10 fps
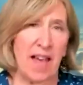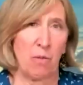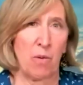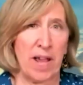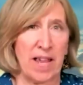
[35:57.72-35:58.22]

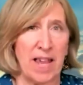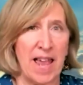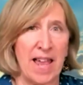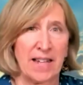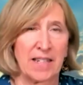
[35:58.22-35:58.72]
that way.
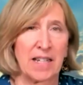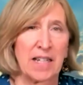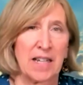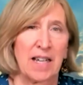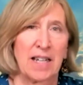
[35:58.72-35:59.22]
And,
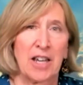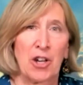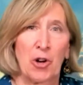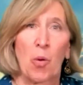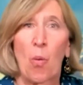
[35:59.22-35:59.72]

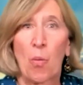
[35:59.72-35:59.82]
you know,